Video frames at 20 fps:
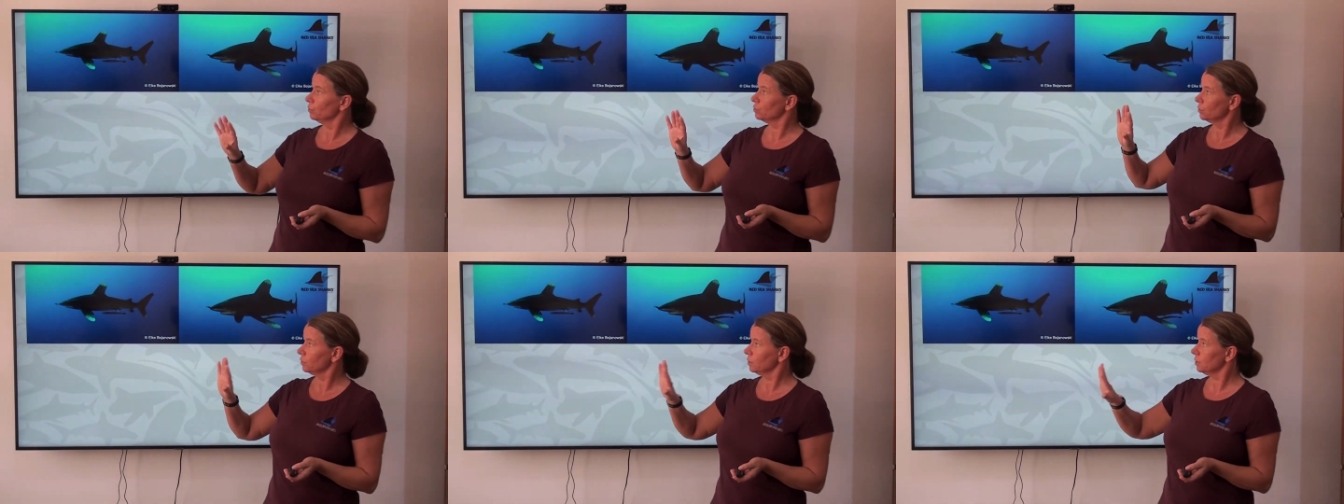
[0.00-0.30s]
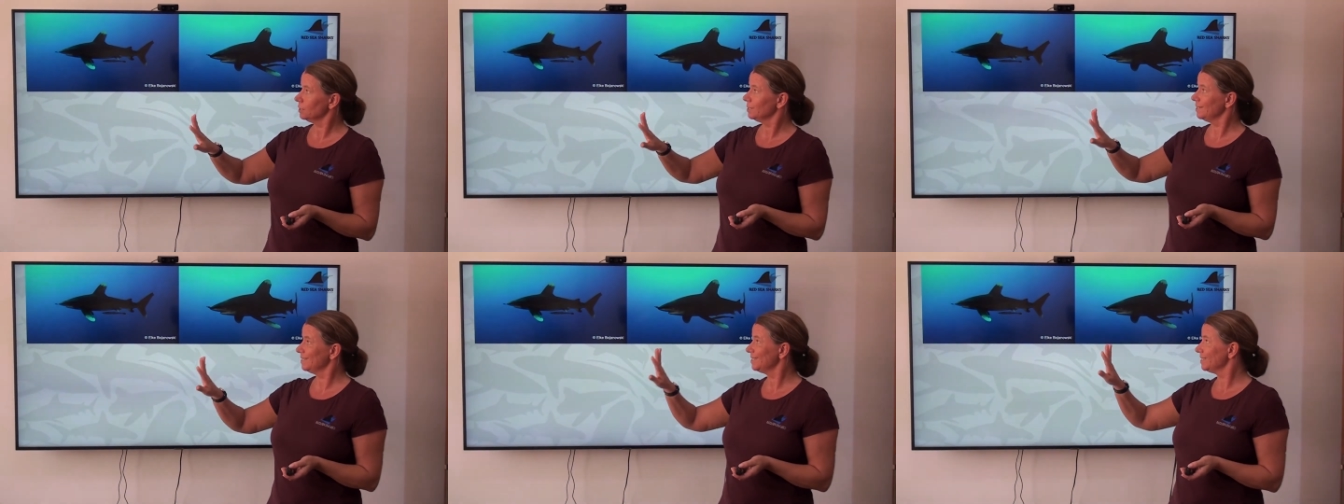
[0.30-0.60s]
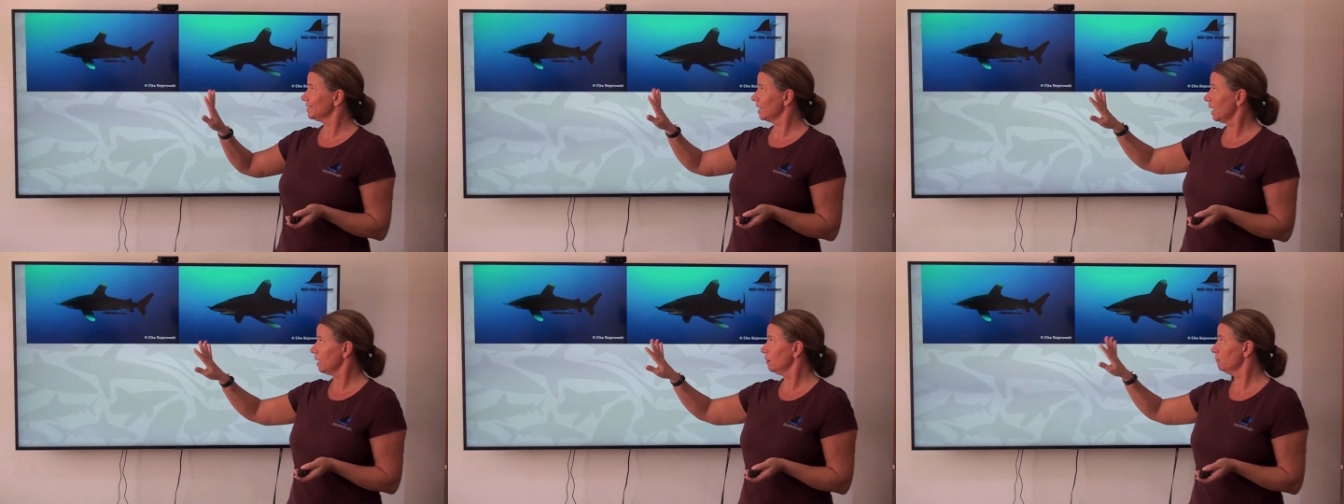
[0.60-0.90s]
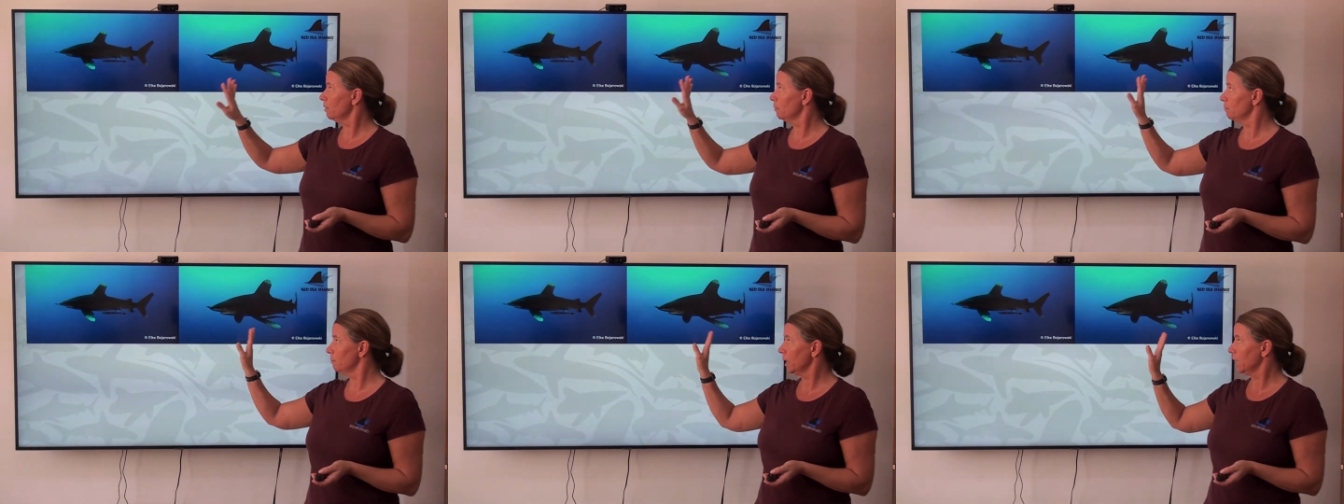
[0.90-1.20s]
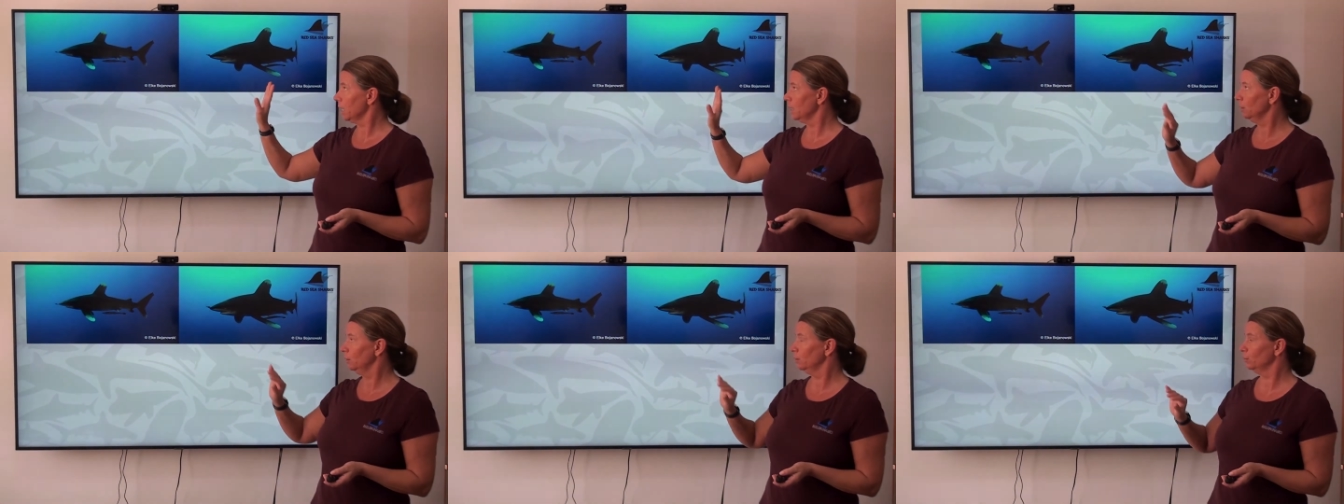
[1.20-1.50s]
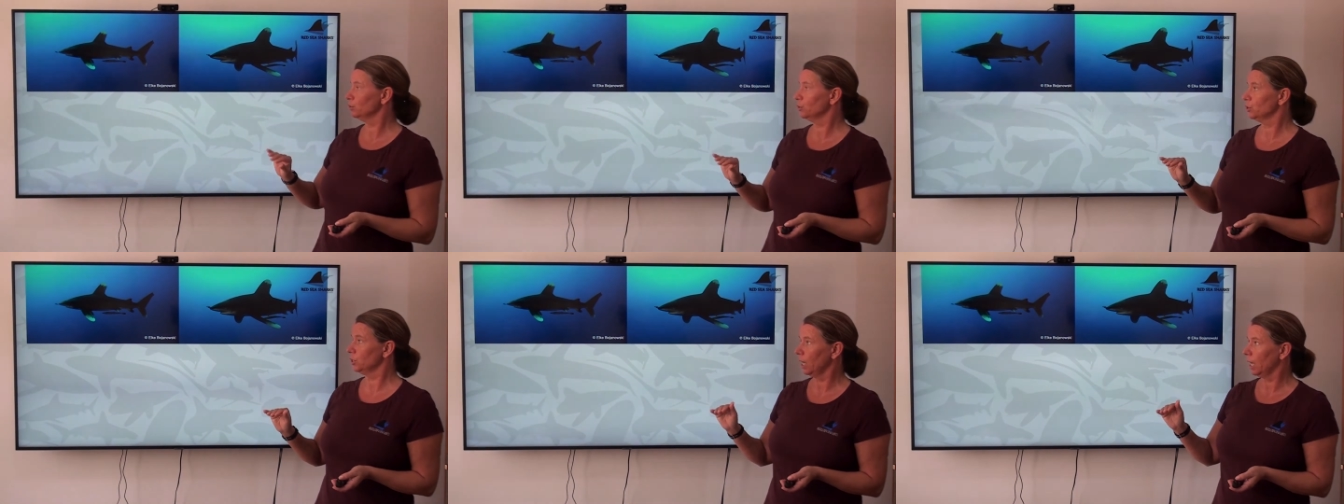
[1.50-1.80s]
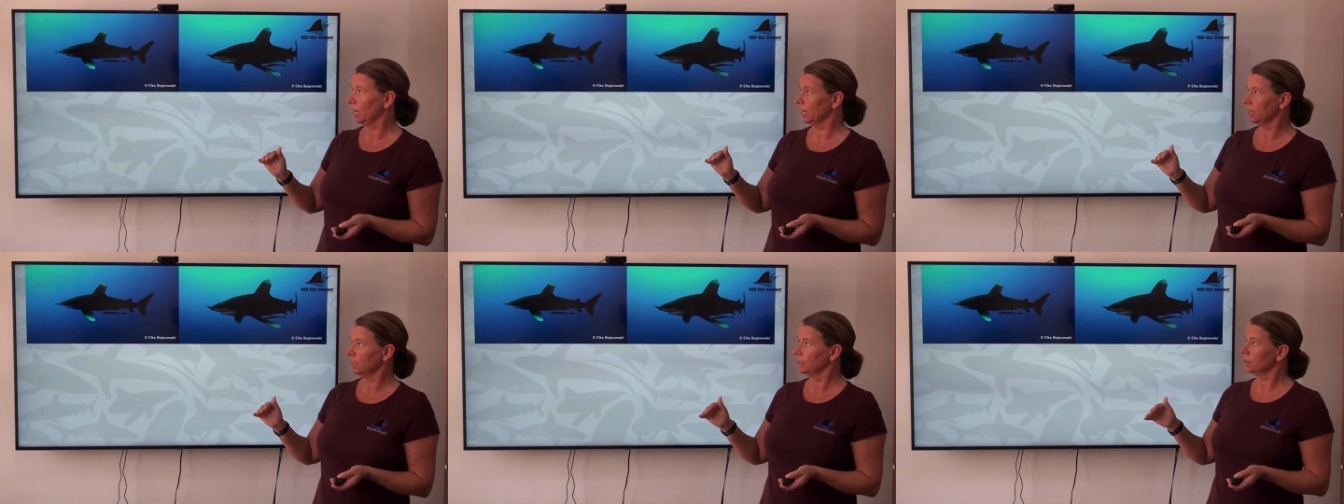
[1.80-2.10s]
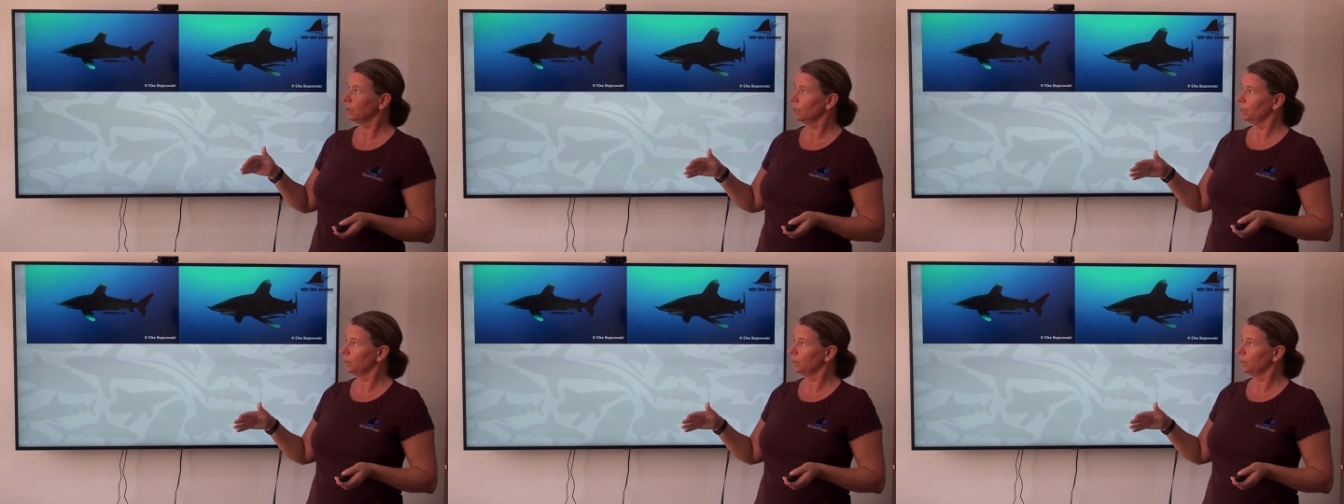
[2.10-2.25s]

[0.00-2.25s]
So this is the same male oceanic,